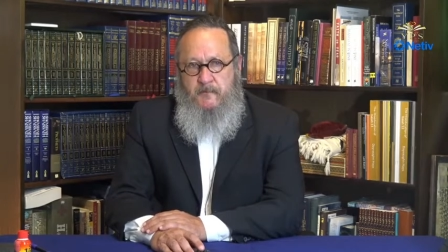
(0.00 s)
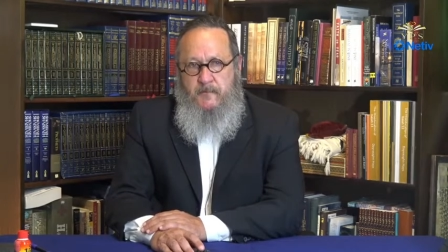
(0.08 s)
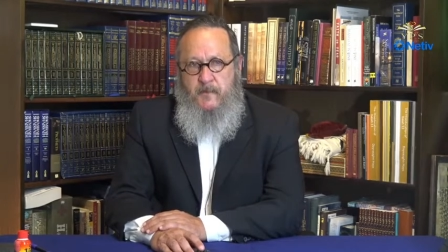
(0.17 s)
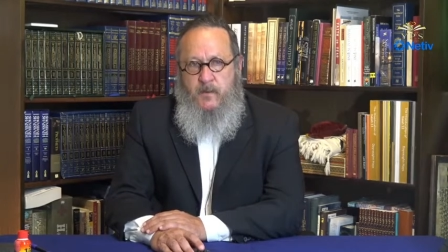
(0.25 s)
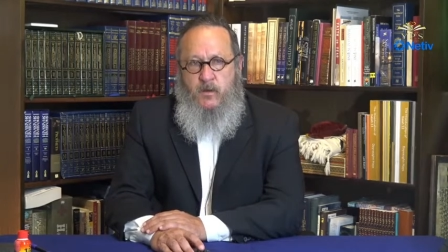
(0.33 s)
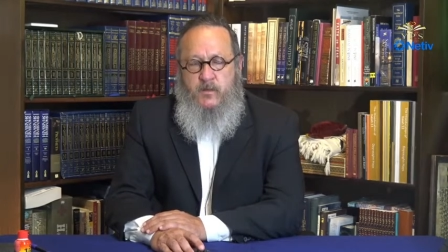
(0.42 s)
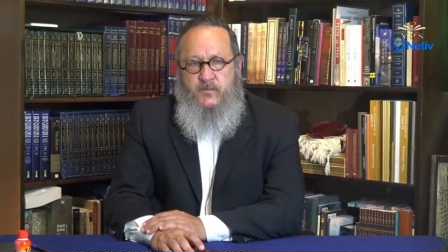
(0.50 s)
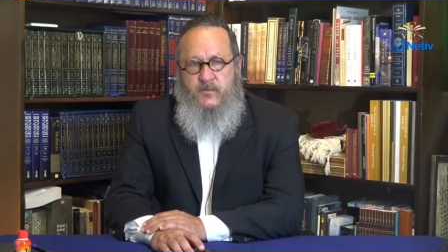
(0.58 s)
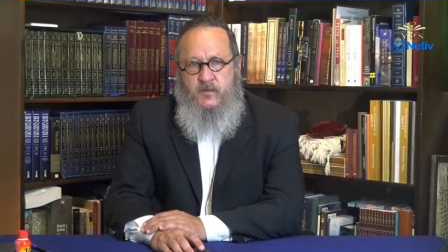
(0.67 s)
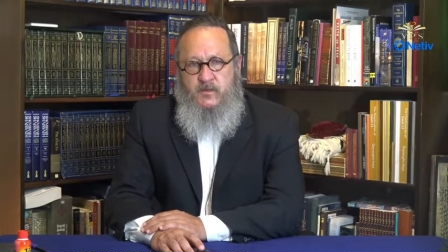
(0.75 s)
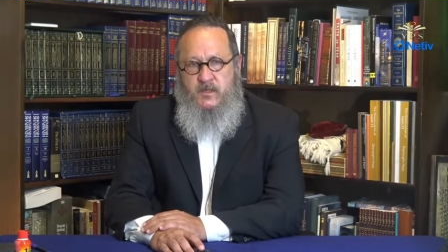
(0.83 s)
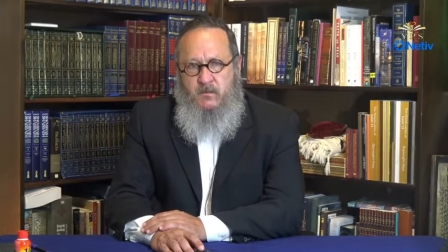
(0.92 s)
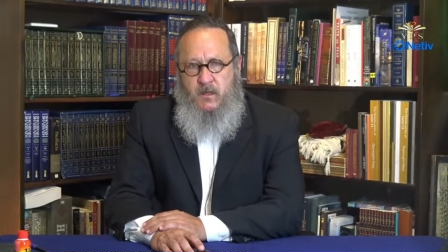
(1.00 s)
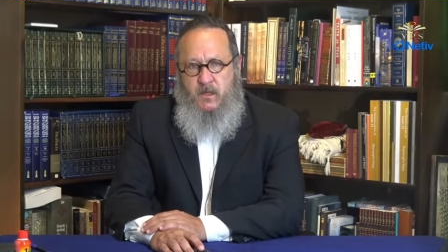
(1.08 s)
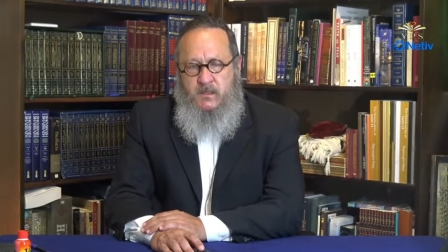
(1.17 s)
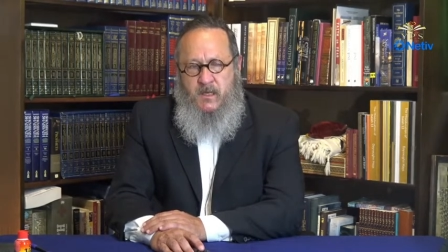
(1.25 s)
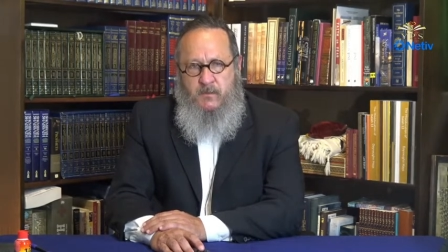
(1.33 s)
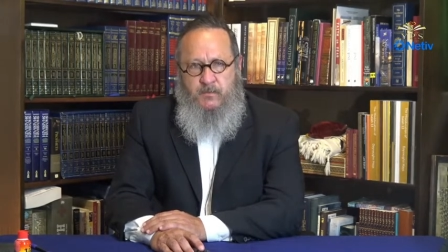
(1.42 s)
are the first
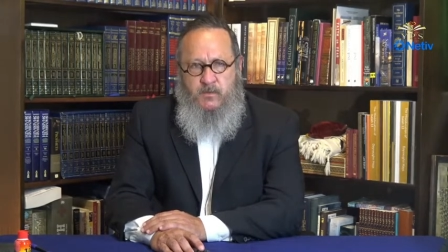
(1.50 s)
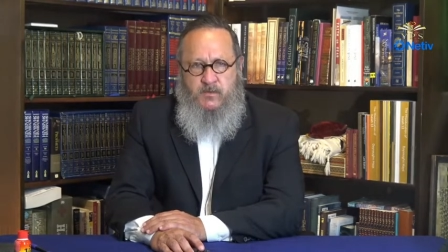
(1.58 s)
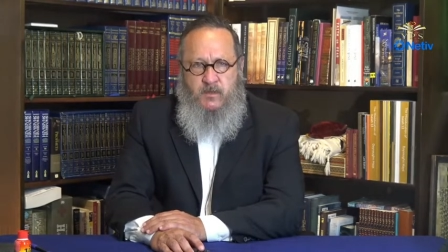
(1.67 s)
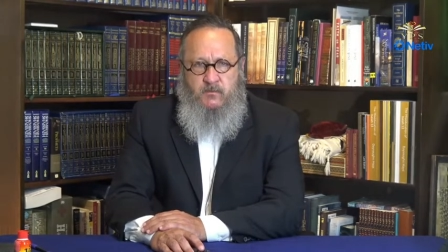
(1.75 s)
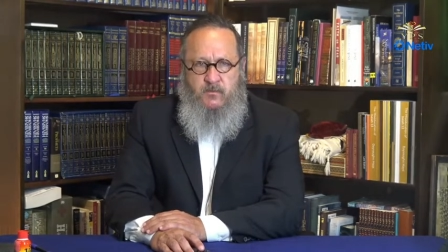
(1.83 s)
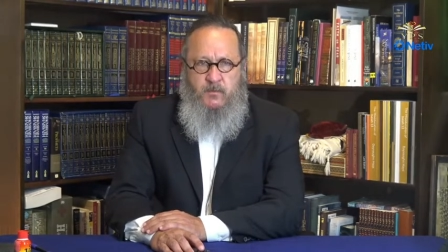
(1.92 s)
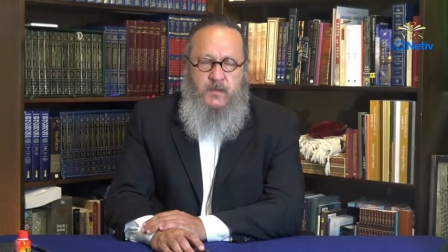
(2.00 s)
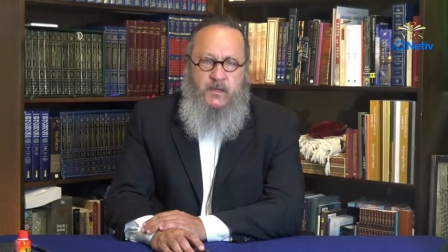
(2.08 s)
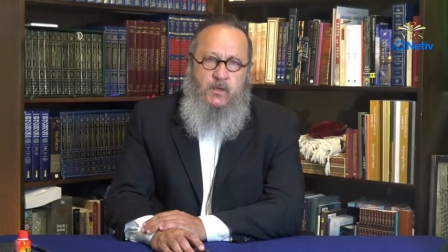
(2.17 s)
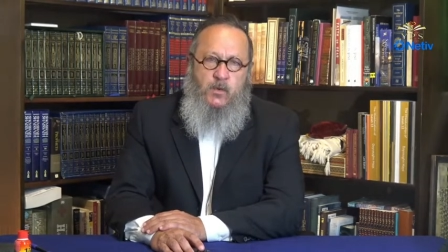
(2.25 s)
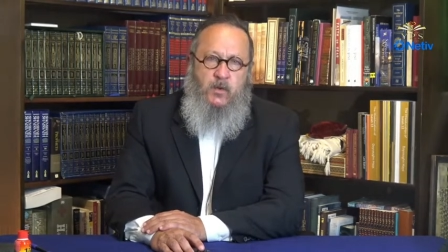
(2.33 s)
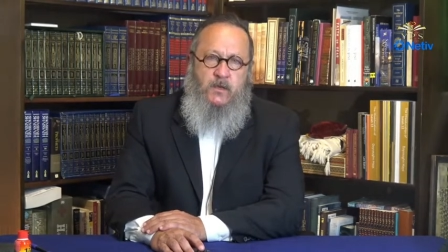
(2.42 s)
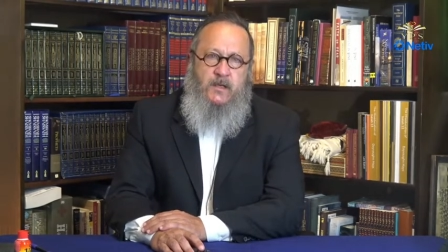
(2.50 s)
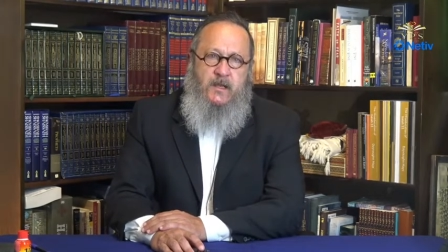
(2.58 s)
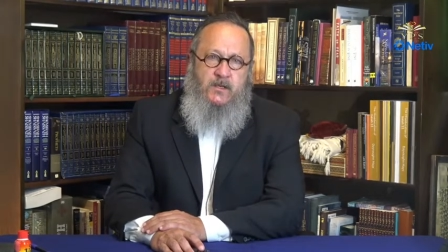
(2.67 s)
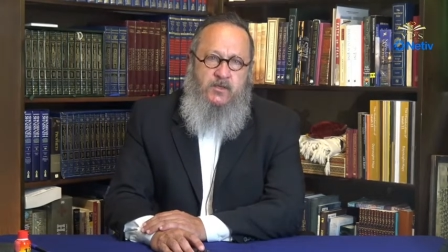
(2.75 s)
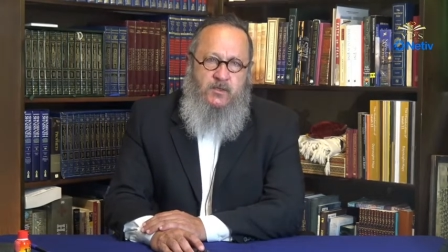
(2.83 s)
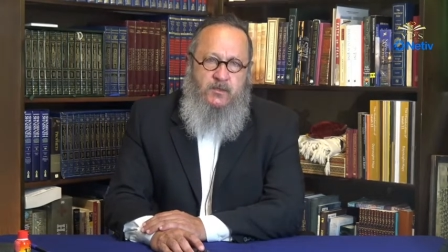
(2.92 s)
examples of rabbinic
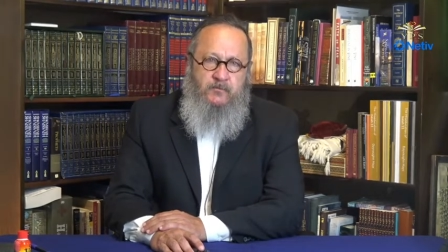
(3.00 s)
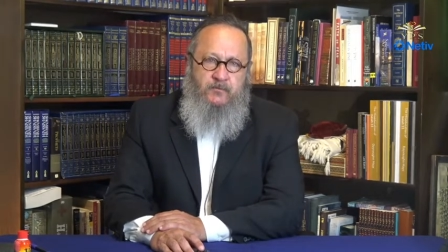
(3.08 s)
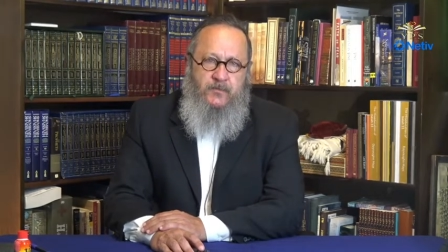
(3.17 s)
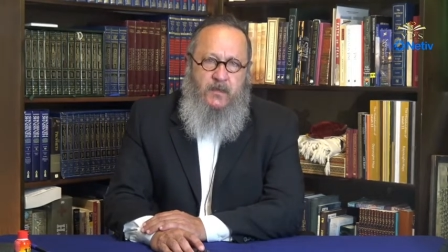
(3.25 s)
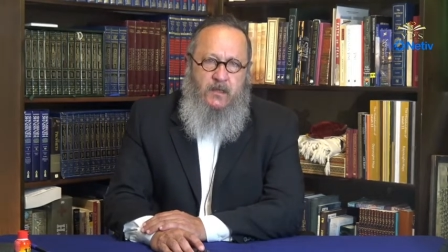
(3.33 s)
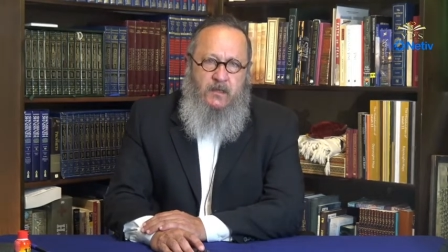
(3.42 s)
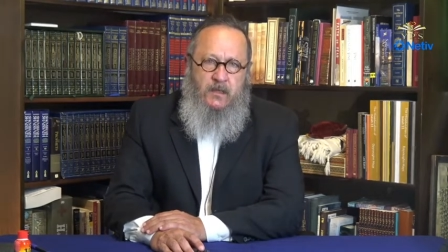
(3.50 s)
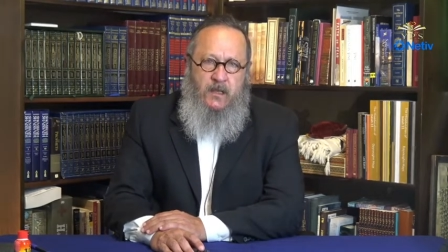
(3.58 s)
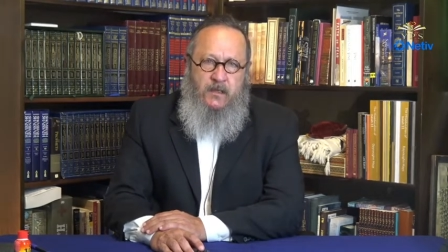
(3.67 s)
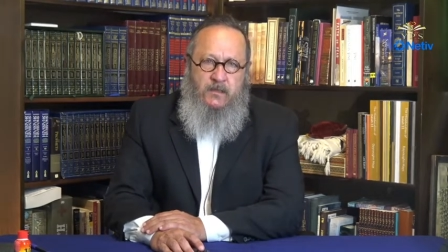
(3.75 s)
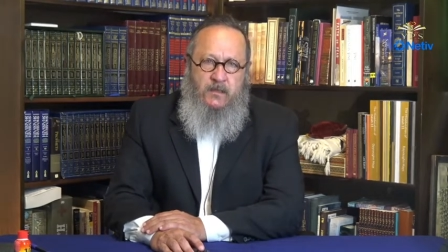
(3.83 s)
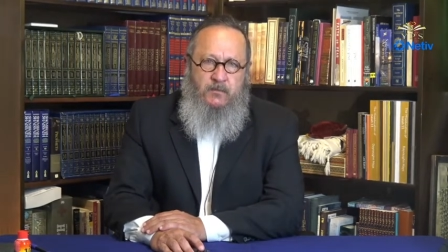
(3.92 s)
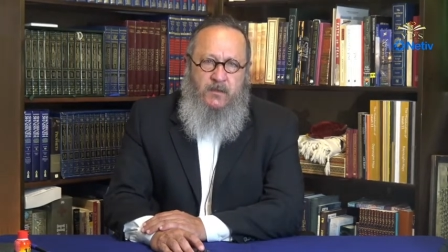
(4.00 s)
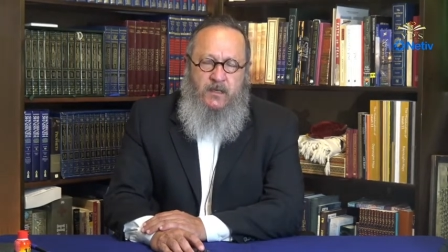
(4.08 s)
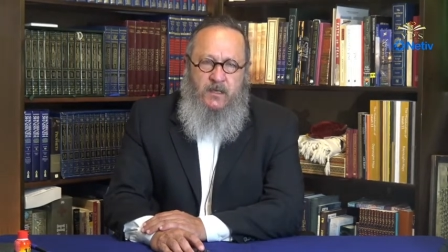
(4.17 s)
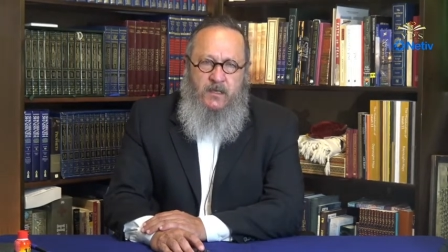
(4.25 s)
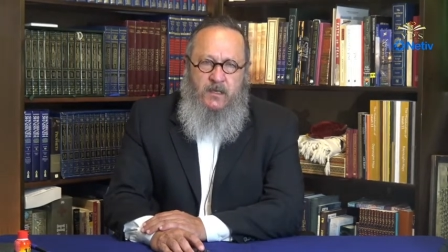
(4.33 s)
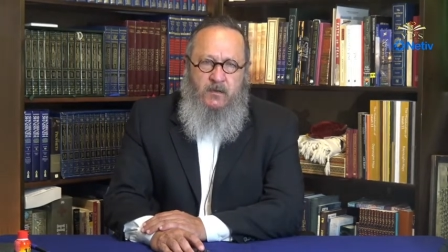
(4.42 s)
ordination and the
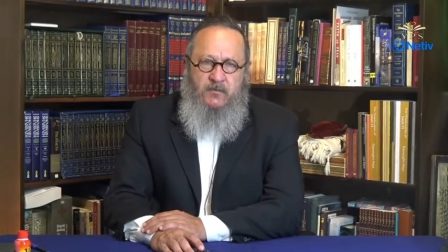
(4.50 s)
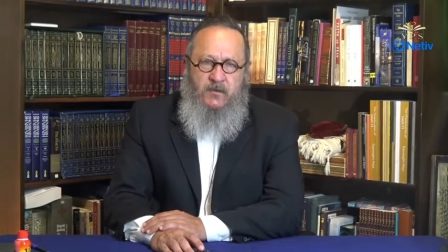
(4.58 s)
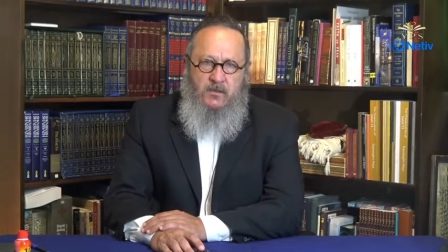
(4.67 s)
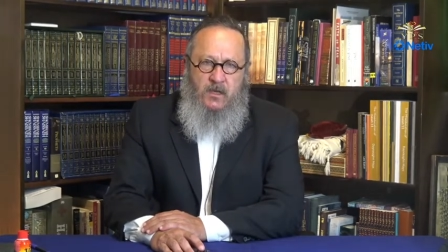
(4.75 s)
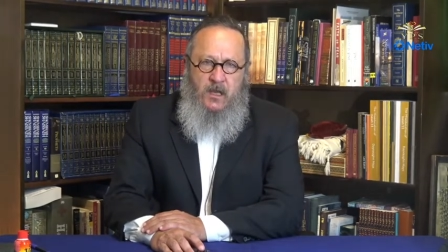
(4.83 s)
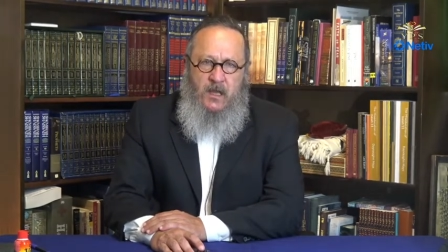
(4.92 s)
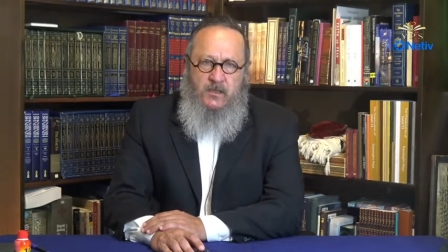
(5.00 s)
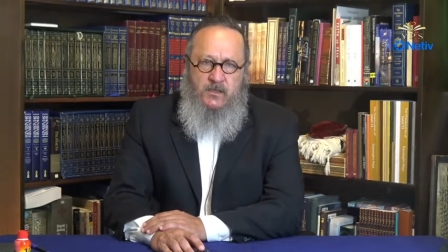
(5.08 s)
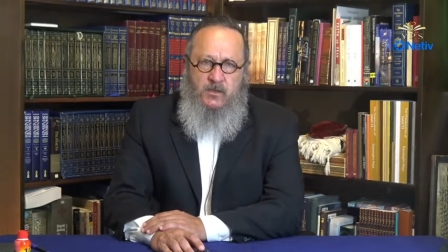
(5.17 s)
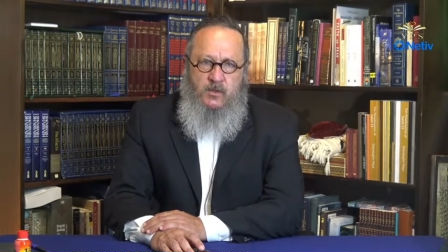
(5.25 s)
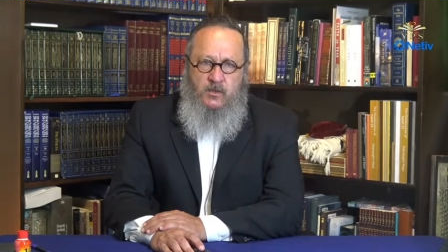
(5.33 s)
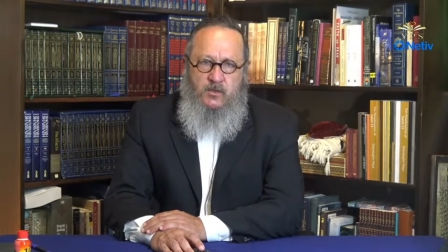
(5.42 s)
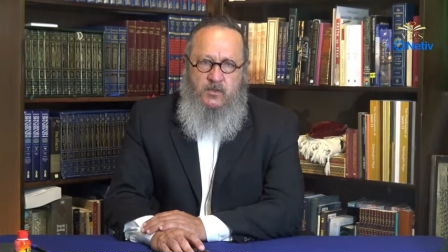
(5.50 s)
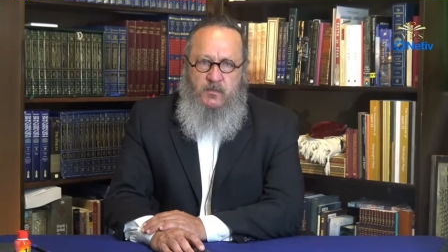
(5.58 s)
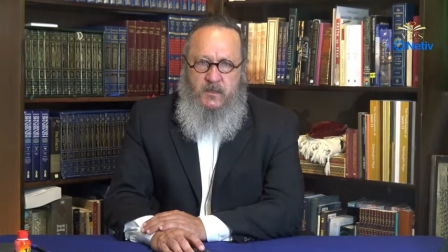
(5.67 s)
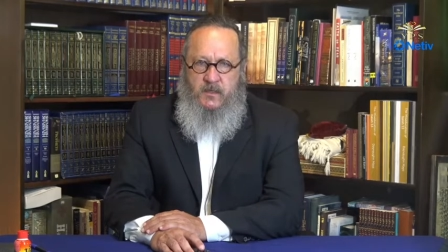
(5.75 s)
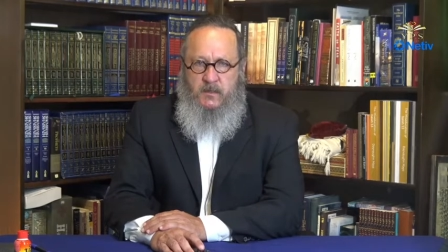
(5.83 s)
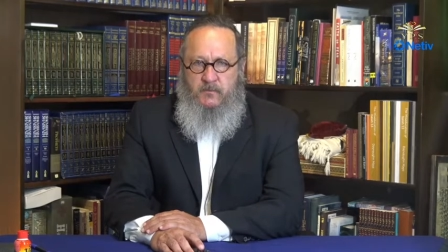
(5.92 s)
beginning of the classical
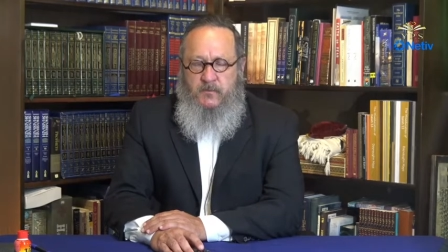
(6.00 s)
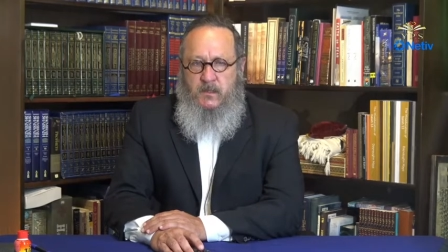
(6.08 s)
shmika.